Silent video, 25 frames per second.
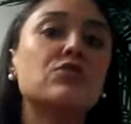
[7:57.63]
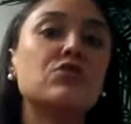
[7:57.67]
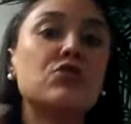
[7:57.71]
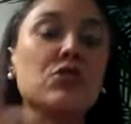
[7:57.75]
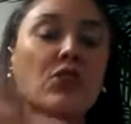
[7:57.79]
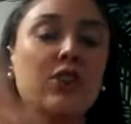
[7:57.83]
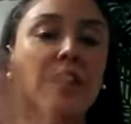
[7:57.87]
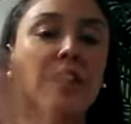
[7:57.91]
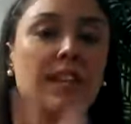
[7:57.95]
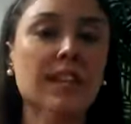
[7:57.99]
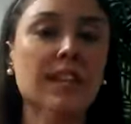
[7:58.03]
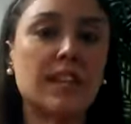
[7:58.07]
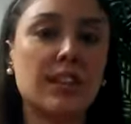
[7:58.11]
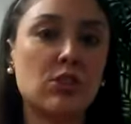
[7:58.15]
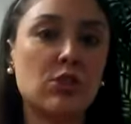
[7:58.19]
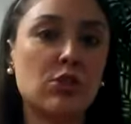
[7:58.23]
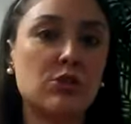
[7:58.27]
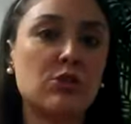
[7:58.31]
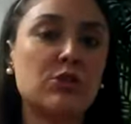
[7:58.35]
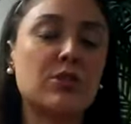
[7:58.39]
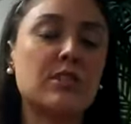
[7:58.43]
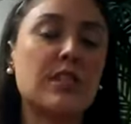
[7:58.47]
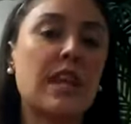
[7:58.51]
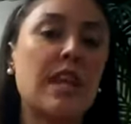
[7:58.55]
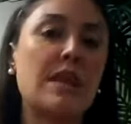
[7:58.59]
during
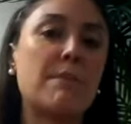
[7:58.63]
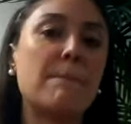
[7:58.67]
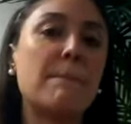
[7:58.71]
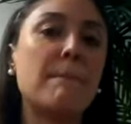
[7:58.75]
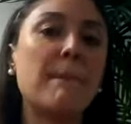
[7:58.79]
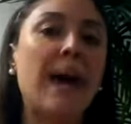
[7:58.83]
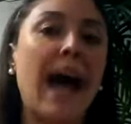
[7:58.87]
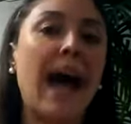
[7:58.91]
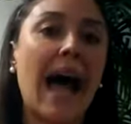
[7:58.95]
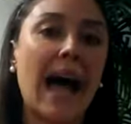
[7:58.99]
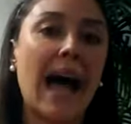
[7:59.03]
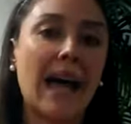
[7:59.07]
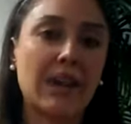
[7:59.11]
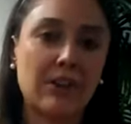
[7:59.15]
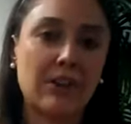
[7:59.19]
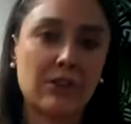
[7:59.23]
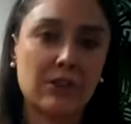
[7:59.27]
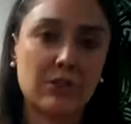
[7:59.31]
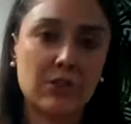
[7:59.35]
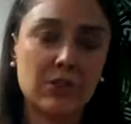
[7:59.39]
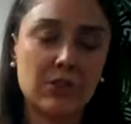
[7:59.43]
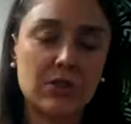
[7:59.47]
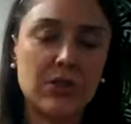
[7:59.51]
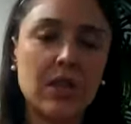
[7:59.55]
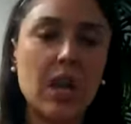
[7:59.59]
those same
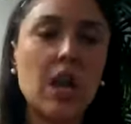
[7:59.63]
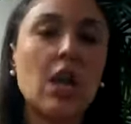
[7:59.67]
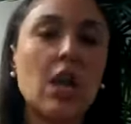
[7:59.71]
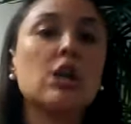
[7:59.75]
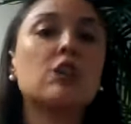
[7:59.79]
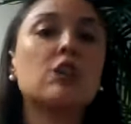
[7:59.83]
patterns